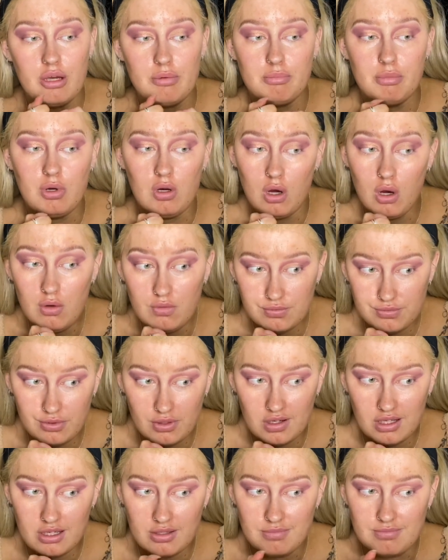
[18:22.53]
but
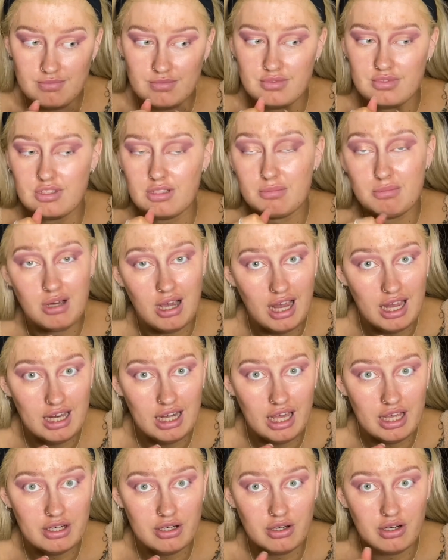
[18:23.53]
hopefully some
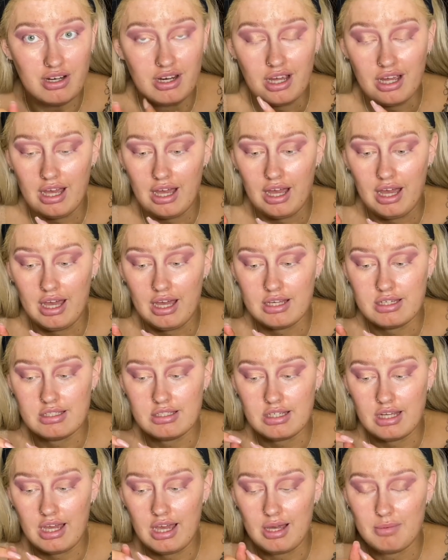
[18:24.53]
eyeliner and
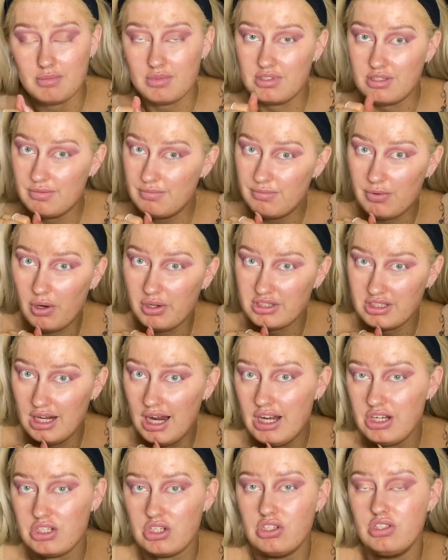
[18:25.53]
some false
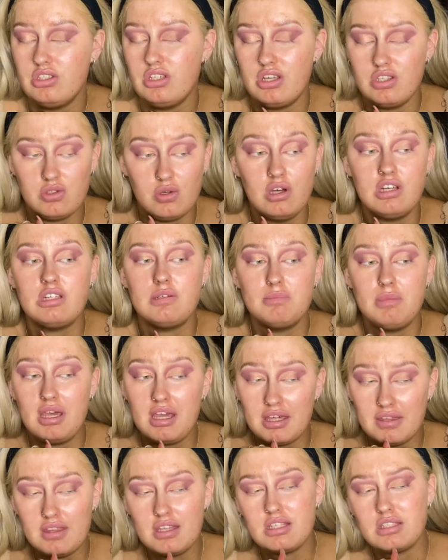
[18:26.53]
lashes is going to
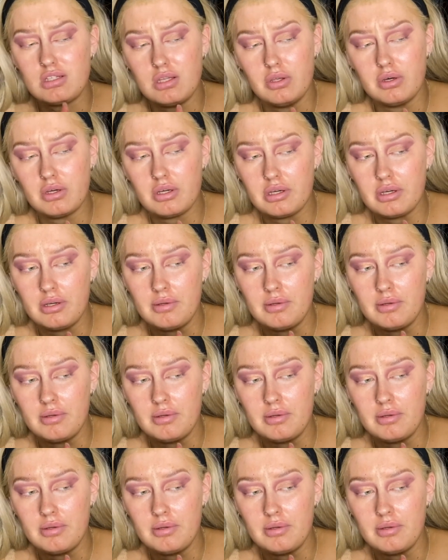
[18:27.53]
make this look